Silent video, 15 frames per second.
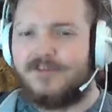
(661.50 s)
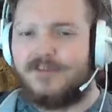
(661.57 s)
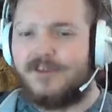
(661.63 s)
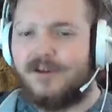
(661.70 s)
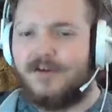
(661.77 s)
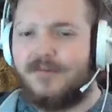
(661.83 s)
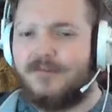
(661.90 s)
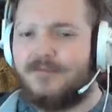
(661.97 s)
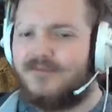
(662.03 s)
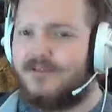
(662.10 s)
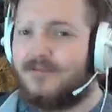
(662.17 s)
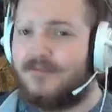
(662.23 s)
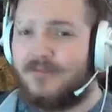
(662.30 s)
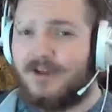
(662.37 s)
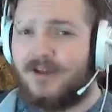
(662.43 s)
out, feel
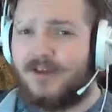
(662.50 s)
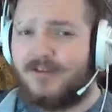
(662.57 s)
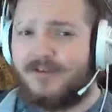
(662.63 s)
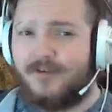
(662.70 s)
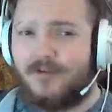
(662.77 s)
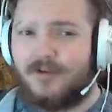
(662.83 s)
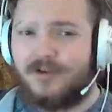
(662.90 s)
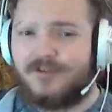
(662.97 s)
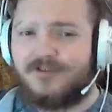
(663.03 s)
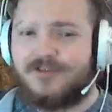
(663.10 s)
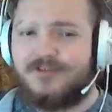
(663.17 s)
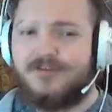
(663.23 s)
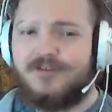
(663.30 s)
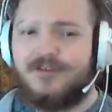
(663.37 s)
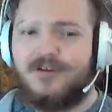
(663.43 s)
free to ask a
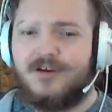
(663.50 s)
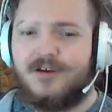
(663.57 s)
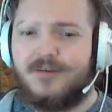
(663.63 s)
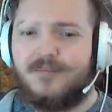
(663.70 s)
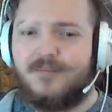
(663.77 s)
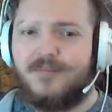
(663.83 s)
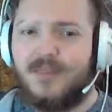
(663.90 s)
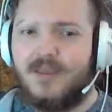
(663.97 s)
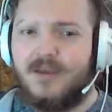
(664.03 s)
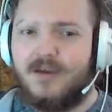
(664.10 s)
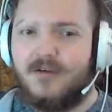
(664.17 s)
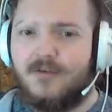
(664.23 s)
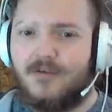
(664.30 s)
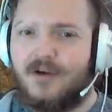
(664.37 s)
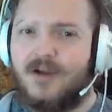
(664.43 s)
question,
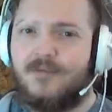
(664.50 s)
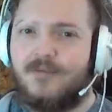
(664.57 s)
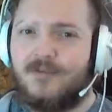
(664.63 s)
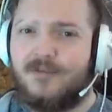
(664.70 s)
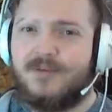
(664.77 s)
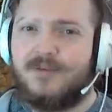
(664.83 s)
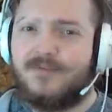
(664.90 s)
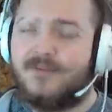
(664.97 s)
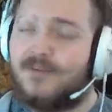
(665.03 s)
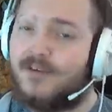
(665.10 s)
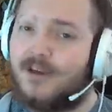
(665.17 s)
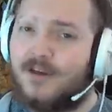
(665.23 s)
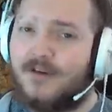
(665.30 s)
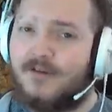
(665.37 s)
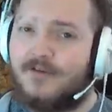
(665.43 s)
or I will be filling
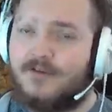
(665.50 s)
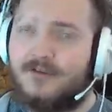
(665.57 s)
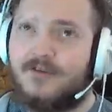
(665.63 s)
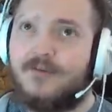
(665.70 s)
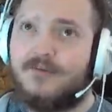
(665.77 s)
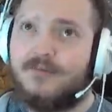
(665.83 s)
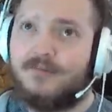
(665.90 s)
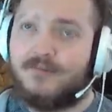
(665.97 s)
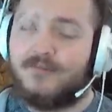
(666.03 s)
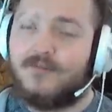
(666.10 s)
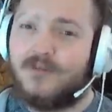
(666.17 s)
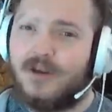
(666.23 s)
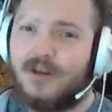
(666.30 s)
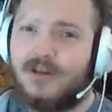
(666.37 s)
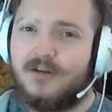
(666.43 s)
out or
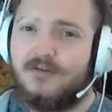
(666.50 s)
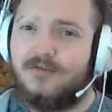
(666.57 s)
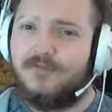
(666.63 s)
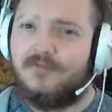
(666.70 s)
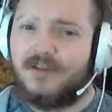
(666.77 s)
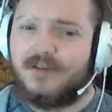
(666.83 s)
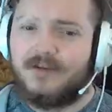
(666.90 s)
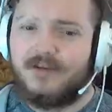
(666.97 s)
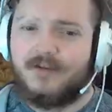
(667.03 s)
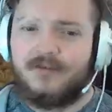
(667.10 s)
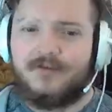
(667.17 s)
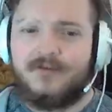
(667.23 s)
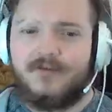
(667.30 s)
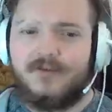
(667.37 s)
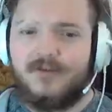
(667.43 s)
creating a new video
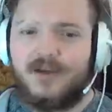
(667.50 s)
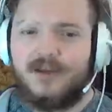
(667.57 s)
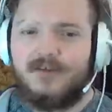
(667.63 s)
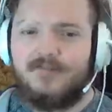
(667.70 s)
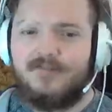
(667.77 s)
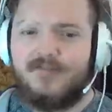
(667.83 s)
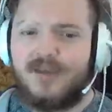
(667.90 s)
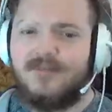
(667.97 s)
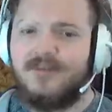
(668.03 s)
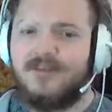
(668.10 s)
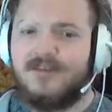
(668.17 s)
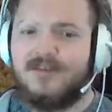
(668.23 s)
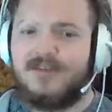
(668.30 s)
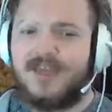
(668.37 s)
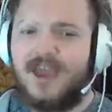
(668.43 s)
to kind of
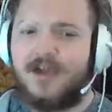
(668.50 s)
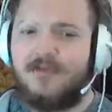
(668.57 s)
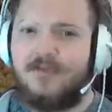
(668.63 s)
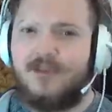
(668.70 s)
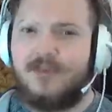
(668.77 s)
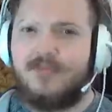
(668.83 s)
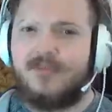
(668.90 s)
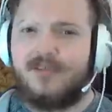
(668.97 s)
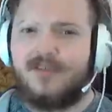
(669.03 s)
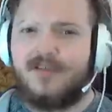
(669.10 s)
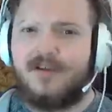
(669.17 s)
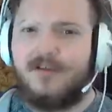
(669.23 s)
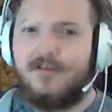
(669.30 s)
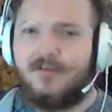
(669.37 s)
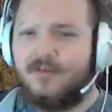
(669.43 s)
maybe tackle that
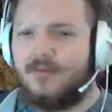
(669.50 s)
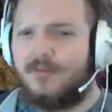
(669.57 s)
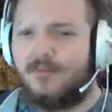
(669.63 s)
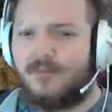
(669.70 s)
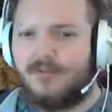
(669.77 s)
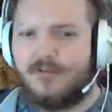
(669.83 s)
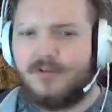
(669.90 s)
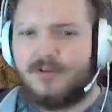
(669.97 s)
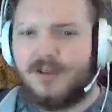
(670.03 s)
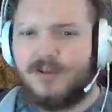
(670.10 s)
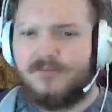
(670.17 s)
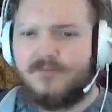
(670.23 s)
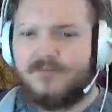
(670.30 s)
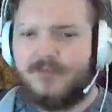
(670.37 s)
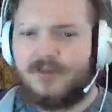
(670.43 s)
playstyle a little bit more to kind
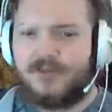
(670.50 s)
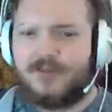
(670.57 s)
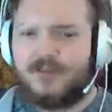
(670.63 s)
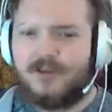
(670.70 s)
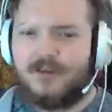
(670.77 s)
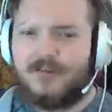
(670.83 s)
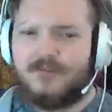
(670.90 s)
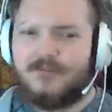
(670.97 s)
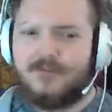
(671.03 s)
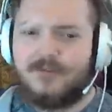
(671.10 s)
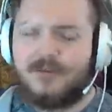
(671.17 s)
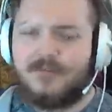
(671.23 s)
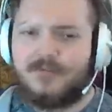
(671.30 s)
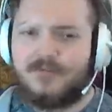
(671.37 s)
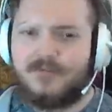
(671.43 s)
of flesh that out for
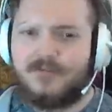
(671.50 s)
people.